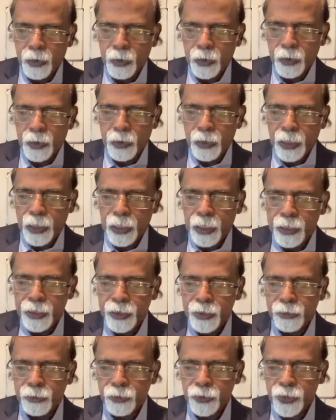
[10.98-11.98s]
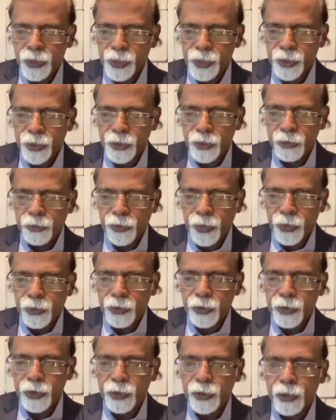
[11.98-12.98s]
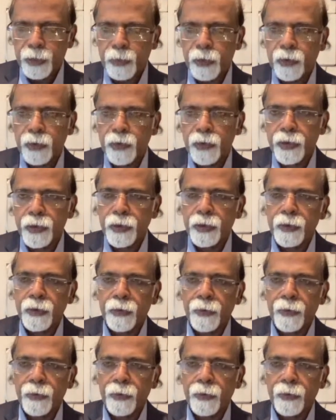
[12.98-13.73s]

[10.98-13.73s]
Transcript: In the last two sessions, we have discussed about